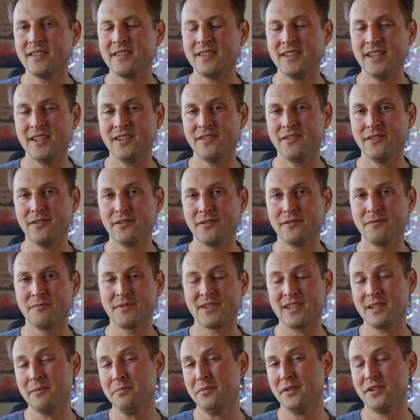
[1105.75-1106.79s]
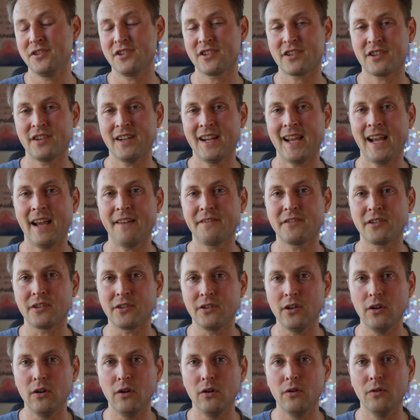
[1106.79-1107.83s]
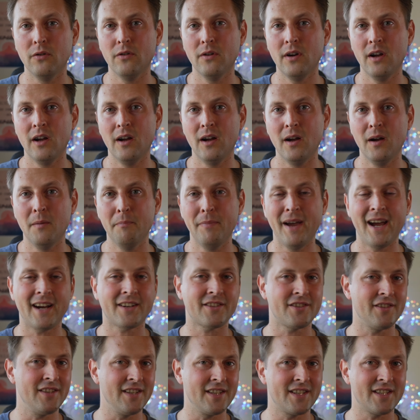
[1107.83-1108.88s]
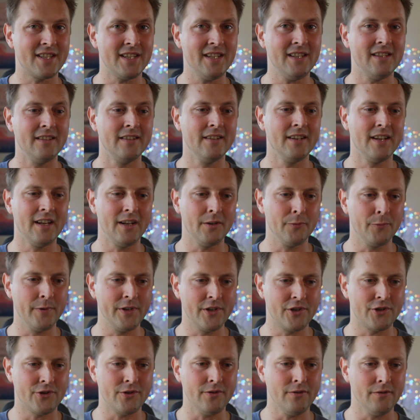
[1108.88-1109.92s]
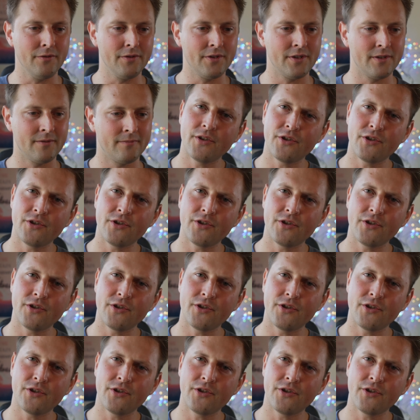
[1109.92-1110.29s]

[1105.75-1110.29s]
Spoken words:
then you're simply just gonna have to go back to the scene and reshoot.